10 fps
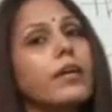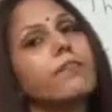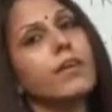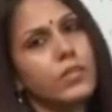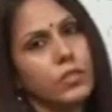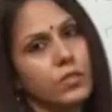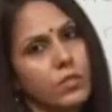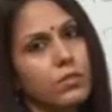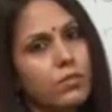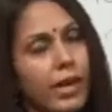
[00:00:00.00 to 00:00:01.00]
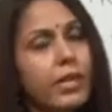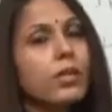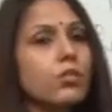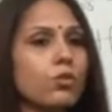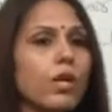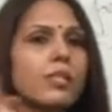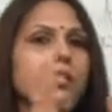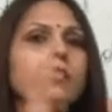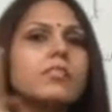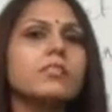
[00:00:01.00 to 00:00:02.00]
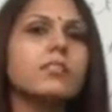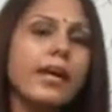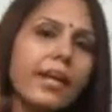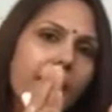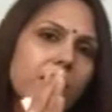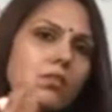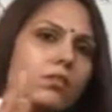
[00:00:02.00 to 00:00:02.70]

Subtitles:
investors, right? So there is a direct